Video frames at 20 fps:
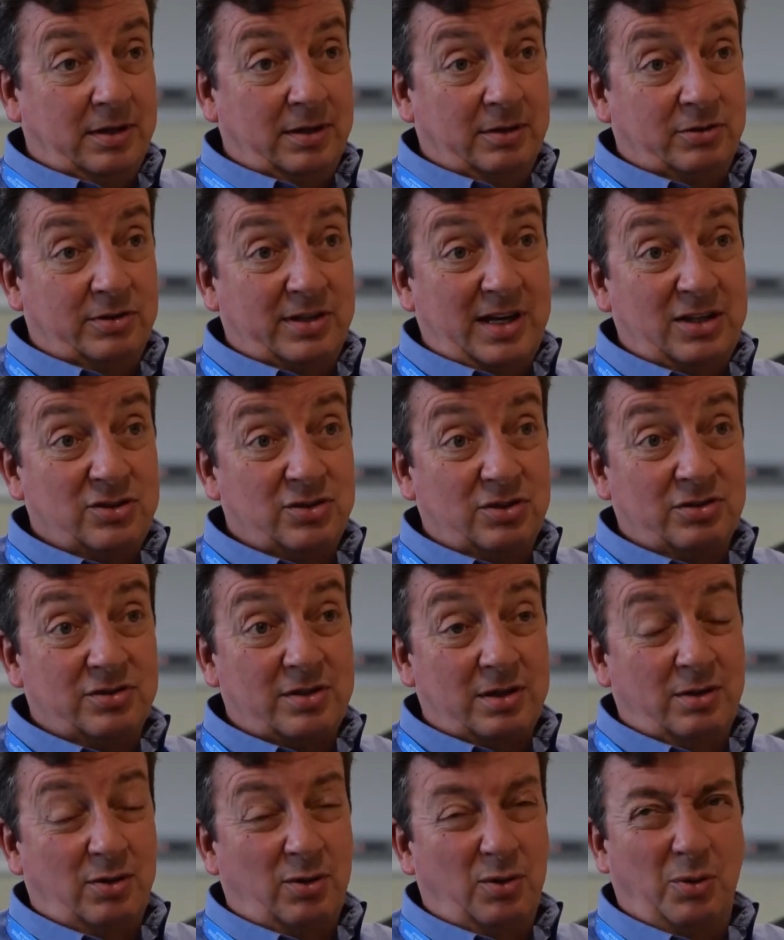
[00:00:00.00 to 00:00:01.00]

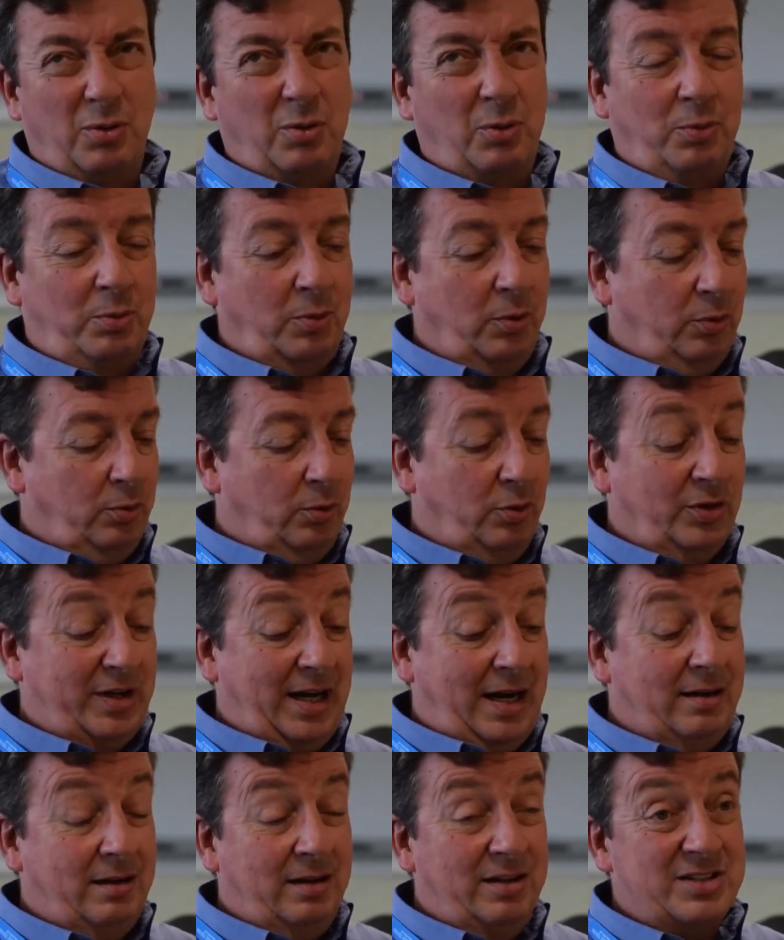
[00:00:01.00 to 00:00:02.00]
credentials or
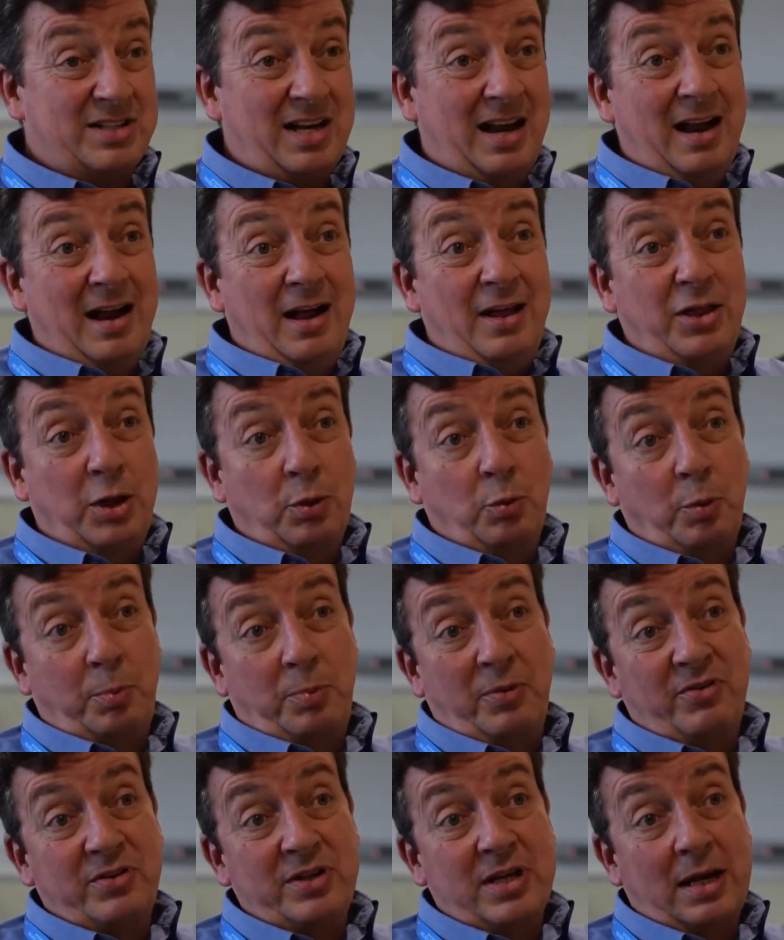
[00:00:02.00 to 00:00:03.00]
carriers that will
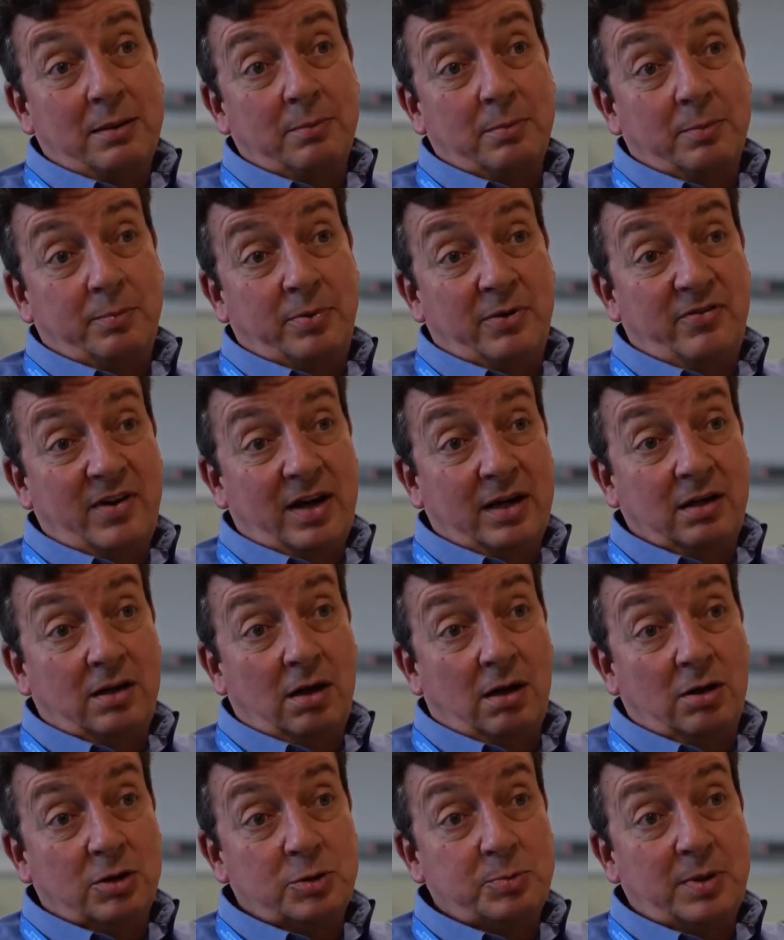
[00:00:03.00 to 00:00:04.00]
prevent
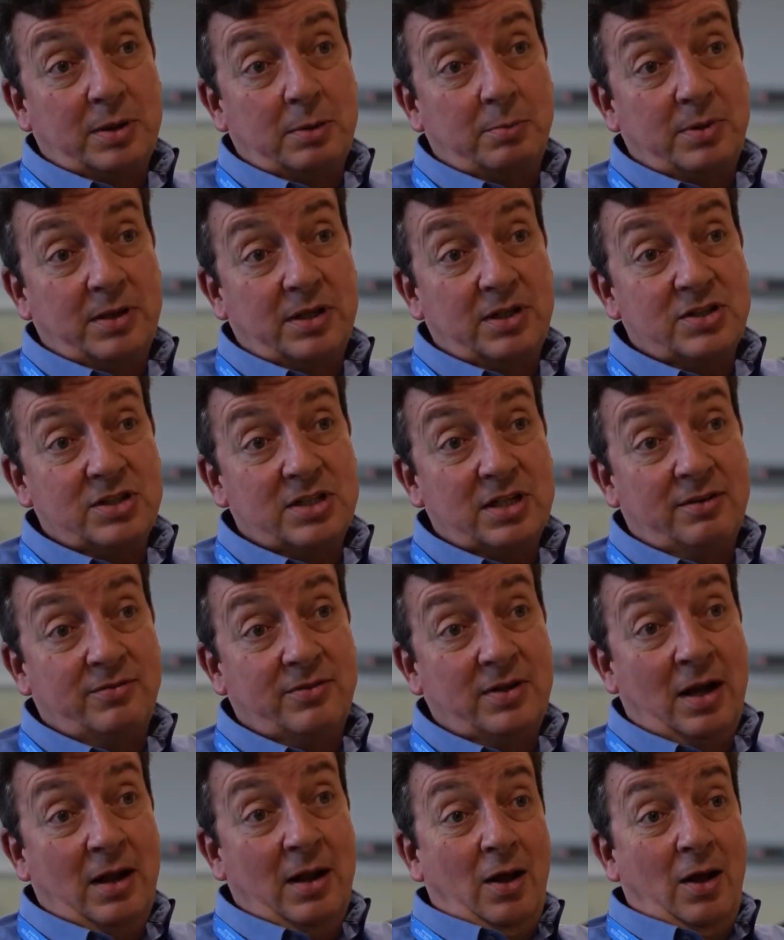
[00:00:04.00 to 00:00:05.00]
cards being
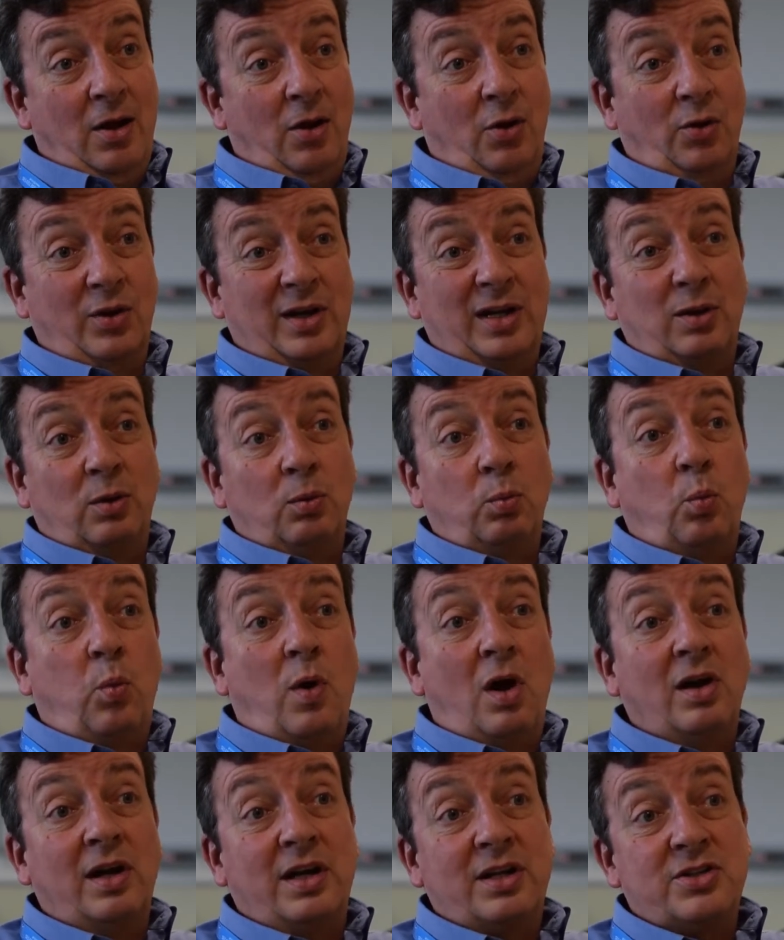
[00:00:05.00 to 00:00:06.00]
sniffed, or little
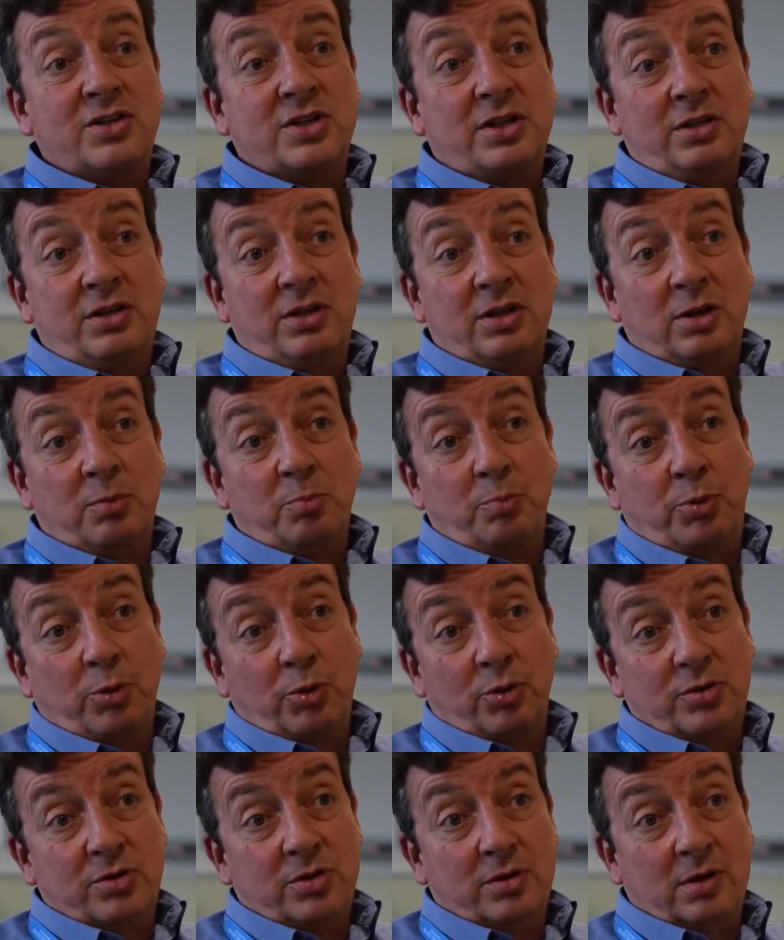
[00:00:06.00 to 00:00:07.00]
wallets that you can
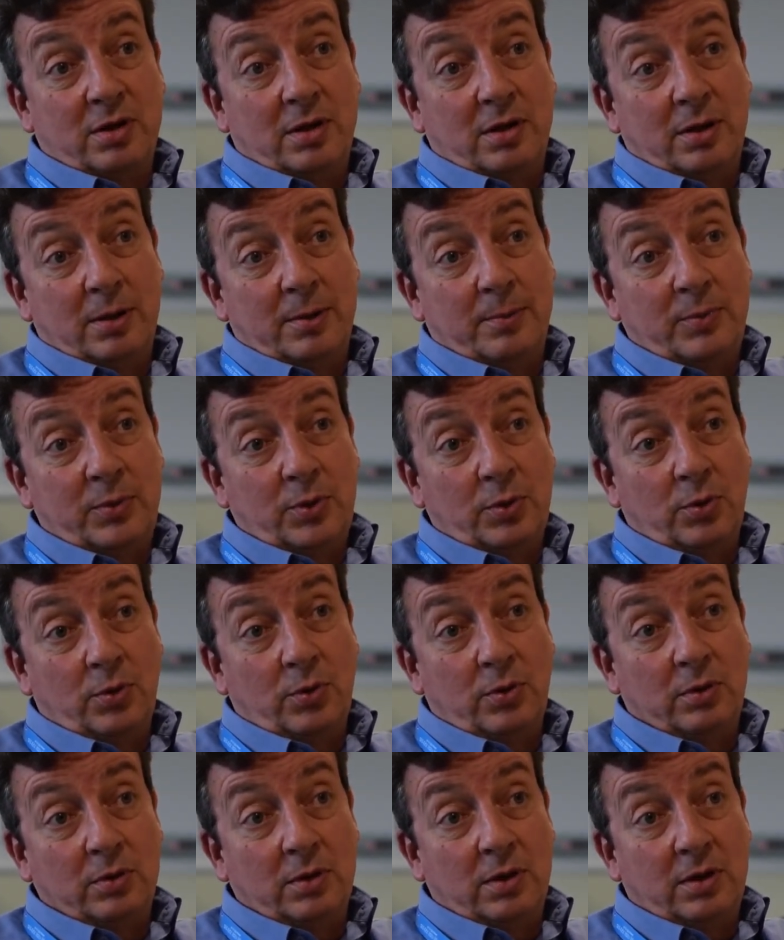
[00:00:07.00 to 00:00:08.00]
put
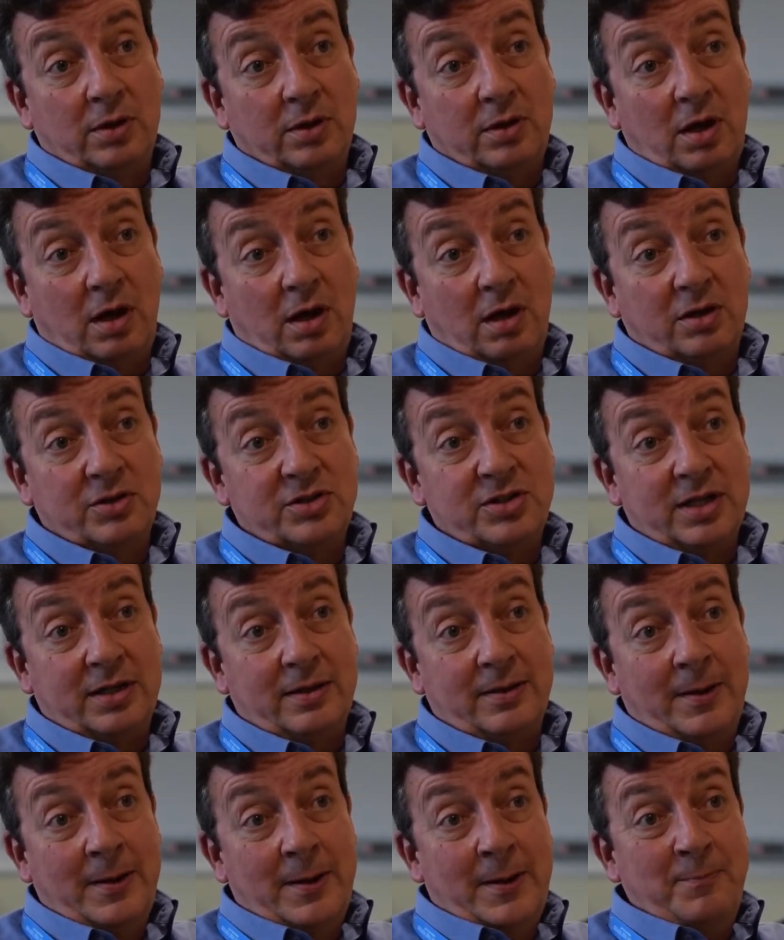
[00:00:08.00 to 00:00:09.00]
your cards
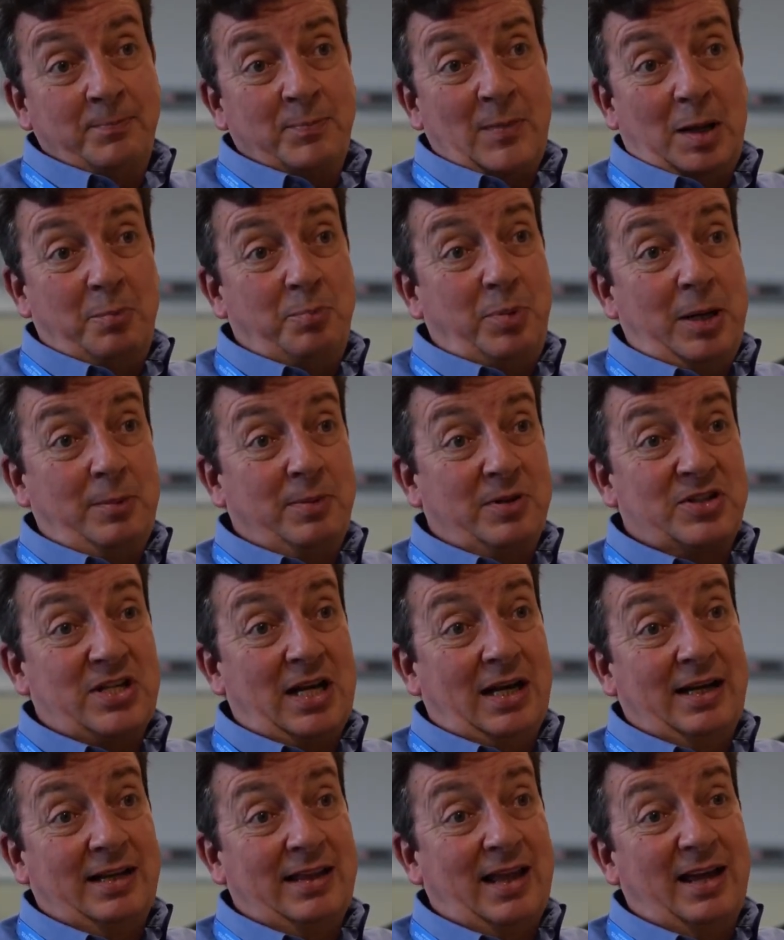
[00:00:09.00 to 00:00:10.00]
in. And people are
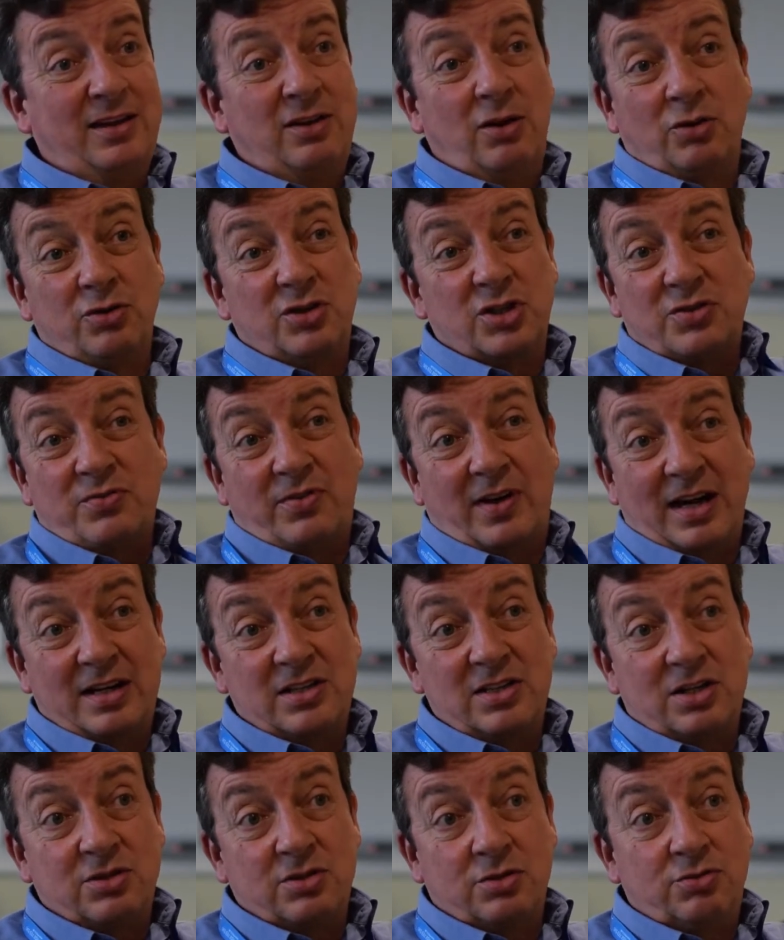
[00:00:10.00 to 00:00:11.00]
selling that not just for
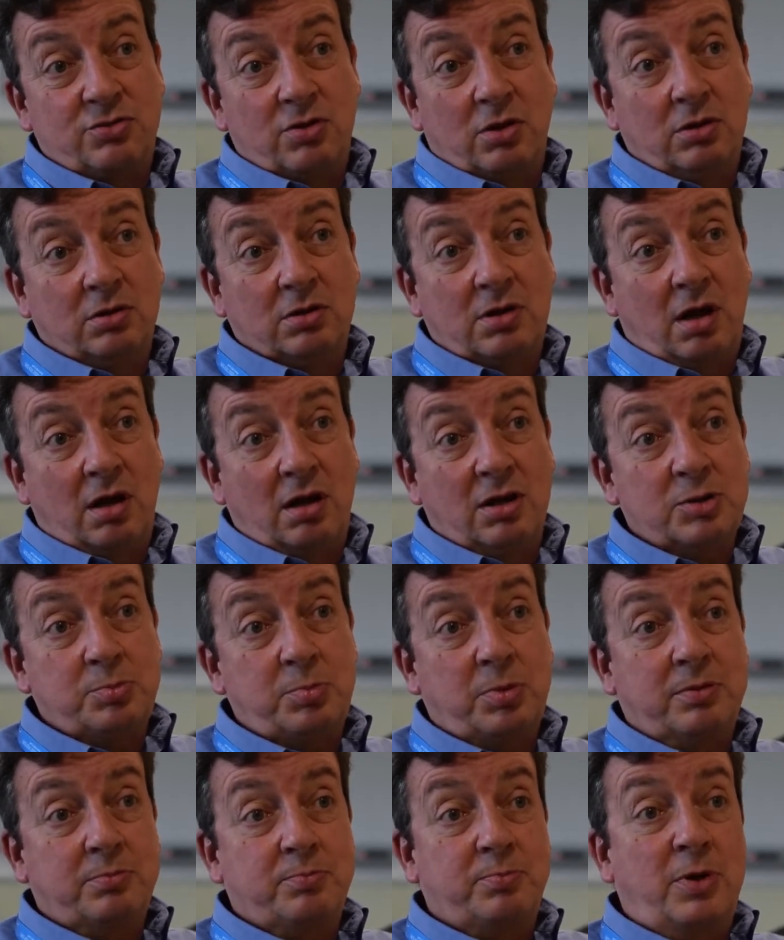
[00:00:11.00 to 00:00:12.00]
access control cards,
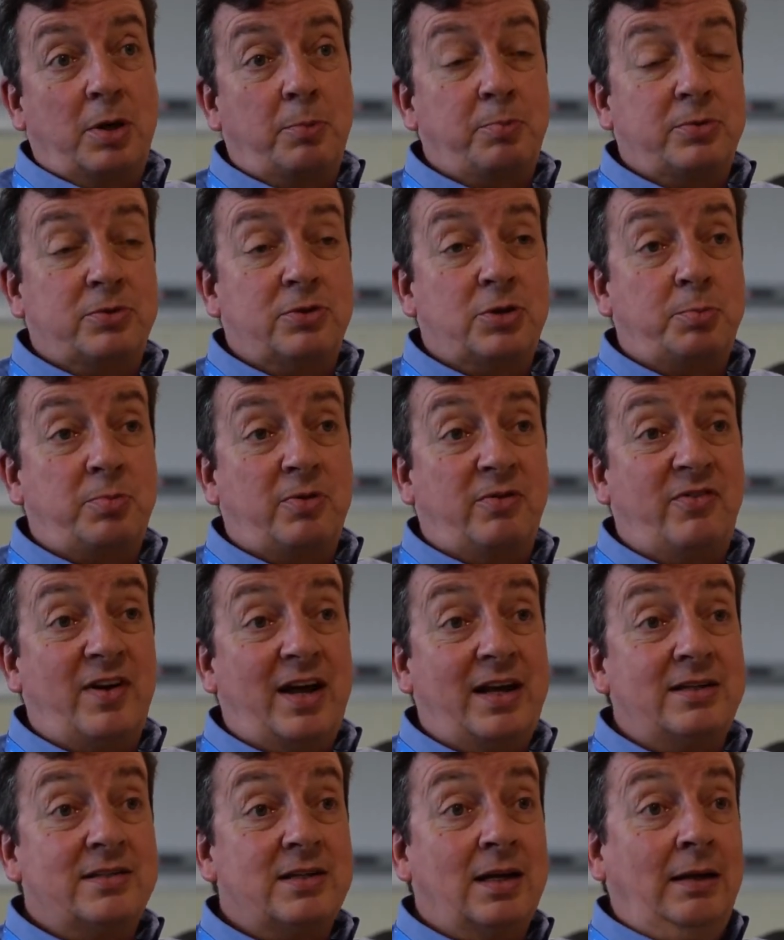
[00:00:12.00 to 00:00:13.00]
but to
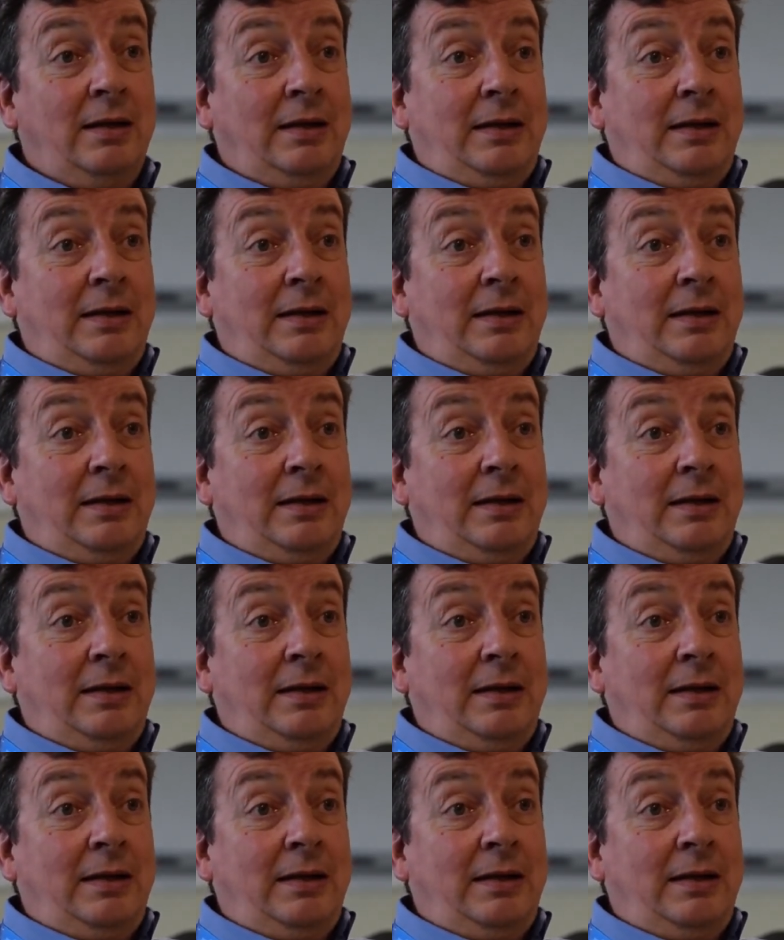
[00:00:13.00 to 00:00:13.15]
prevent